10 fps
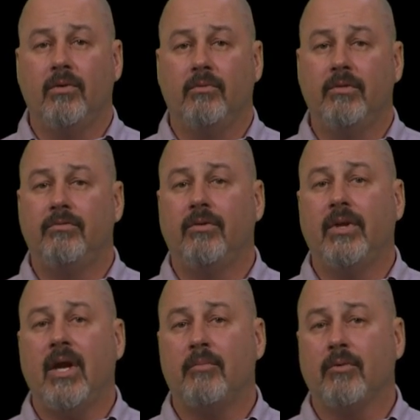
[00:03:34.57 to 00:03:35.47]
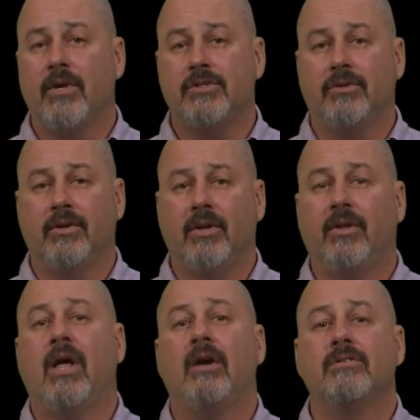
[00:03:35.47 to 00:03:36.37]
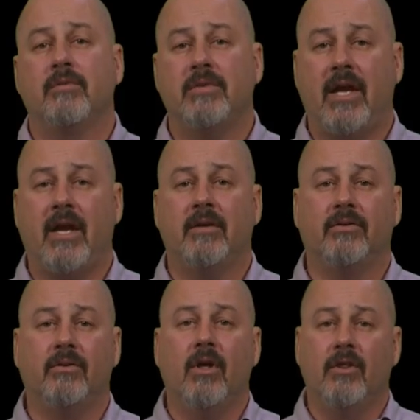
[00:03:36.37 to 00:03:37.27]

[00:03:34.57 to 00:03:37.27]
when fully operational and allows them to handle